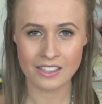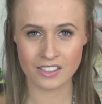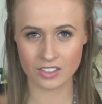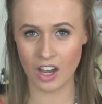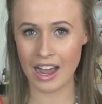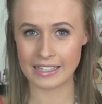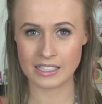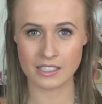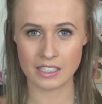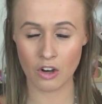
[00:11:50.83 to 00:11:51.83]

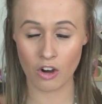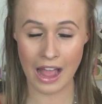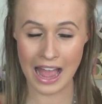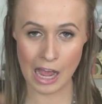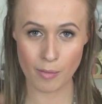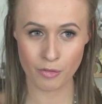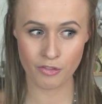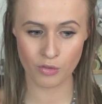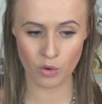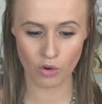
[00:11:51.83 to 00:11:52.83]
site or app
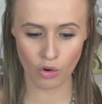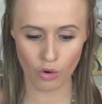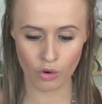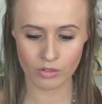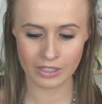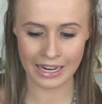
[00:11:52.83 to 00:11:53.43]
for